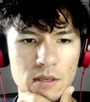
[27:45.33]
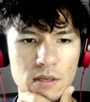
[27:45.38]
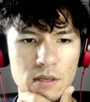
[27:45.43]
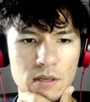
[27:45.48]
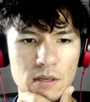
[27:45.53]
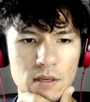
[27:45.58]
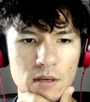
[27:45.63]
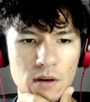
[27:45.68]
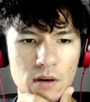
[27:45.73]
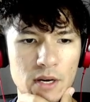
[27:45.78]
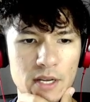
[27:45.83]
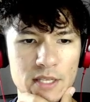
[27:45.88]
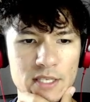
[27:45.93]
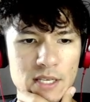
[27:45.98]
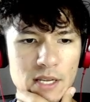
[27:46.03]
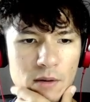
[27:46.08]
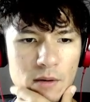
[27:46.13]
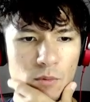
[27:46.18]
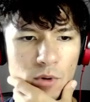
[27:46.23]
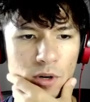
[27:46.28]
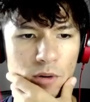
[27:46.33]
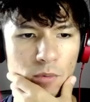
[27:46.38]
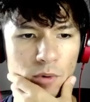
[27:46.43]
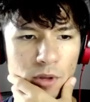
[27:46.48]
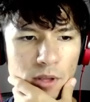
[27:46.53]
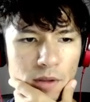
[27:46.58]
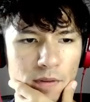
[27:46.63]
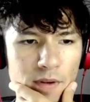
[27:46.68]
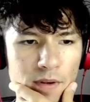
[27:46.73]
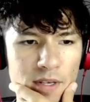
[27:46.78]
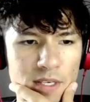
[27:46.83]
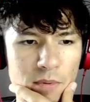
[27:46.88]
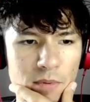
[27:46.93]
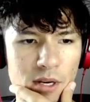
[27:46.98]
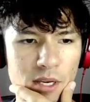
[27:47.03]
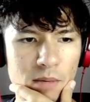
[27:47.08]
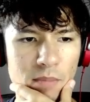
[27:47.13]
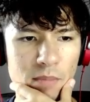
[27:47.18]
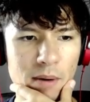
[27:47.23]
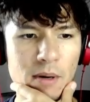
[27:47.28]
Oh, let's see. Like what are the things I'm gonna
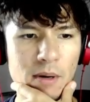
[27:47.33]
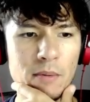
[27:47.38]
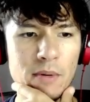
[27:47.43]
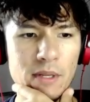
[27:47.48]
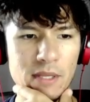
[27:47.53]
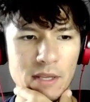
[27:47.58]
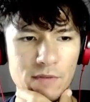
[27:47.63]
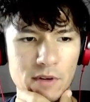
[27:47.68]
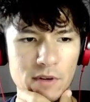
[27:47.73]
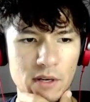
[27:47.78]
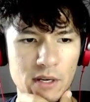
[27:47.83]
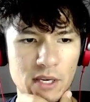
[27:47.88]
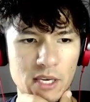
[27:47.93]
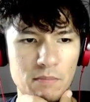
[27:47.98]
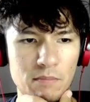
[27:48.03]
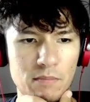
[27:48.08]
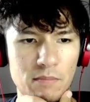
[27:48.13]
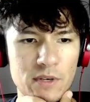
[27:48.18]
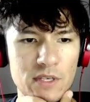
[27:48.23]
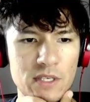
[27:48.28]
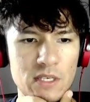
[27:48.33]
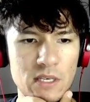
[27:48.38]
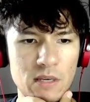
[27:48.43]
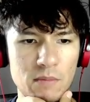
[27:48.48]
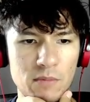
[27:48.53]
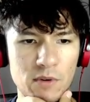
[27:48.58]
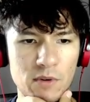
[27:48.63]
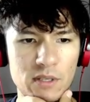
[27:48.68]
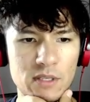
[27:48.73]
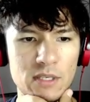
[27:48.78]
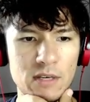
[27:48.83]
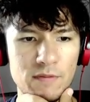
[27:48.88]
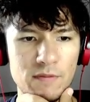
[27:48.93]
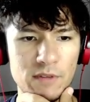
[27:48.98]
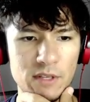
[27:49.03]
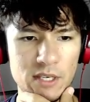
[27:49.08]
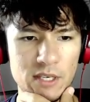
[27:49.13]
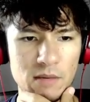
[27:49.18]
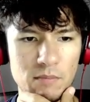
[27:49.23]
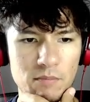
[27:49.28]
keep? I'm definitely gonna keep Misty. I'm gonna definitely
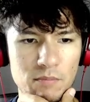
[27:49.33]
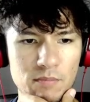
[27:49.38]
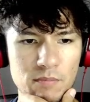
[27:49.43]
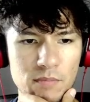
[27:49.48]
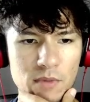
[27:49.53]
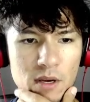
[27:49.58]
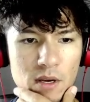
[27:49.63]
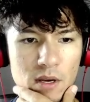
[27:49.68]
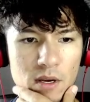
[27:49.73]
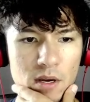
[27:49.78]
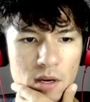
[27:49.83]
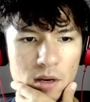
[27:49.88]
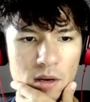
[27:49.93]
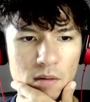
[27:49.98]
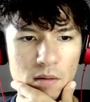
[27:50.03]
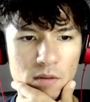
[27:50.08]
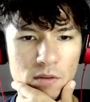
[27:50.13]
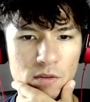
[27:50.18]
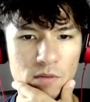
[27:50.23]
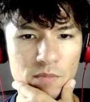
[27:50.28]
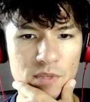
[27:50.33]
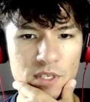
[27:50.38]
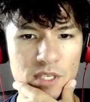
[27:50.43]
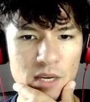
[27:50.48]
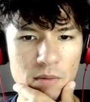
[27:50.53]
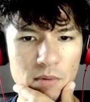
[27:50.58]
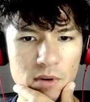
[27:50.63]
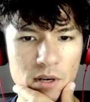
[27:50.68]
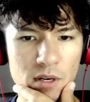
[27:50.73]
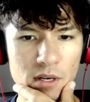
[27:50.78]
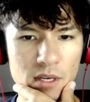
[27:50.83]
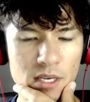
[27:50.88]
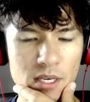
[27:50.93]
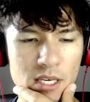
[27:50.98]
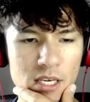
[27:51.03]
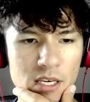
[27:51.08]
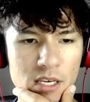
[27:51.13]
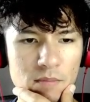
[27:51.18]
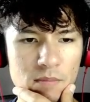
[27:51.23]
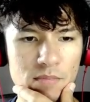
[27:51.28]
keep Doomsday. I'm gonna
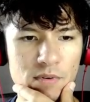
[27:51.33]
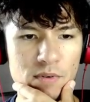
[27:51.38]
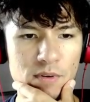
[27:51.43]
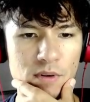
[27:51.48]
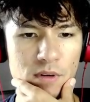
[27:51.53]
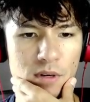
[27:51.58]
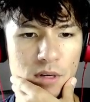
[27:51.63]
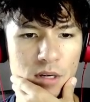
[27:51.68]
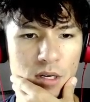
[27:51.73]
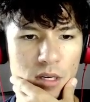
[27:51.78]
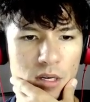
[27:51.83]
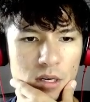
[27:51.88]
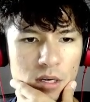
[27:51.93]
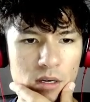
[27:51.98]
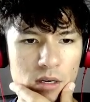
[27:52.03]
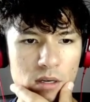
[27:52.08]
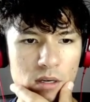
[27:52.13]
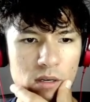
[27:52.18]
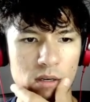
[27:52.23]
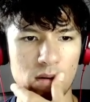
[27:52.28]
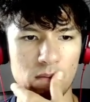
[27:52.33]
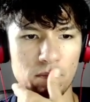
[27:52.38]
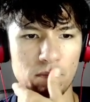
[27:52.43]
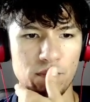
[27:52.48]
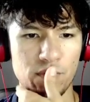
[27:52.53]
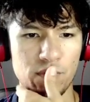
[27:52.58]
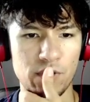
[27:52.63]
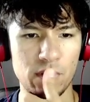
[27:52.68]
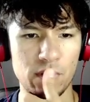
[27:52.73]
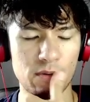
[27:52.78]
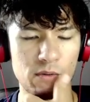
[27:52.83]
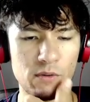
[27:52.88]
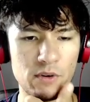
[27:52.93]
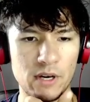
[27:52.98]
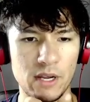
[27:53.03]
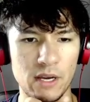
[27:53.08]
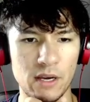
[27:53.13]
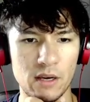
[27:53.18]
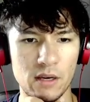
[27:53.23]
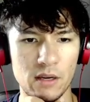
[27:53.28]
keep
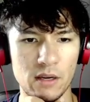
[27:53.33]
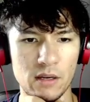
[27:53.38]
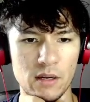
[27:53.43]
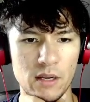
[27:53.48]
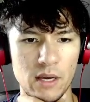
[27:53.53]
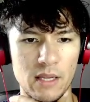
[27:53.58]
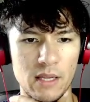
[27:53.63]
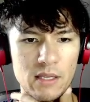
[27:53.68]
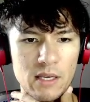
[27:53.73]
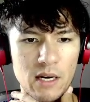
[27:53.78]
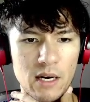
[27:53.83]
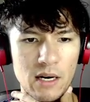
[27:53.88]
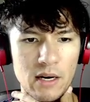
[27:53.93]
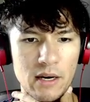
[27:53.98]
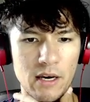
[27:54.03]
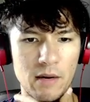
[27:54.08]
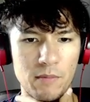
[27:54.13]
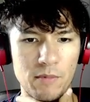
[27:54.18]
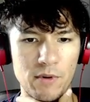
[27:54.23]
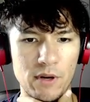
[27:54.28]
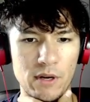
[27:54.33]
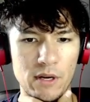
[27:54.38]
Preordain, and I am gonna